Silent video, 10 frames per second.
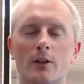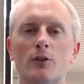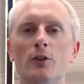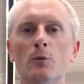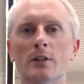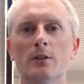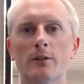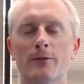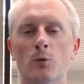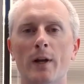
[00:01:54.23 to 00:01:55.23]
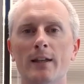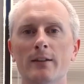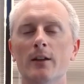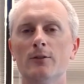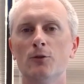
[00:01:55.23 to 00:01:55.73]
So you want to look for
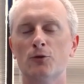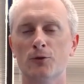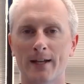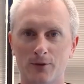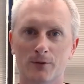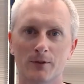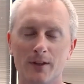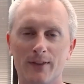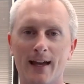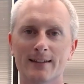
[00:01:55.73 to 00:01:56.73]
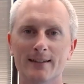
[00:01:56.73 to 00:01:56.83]
ways to transfer that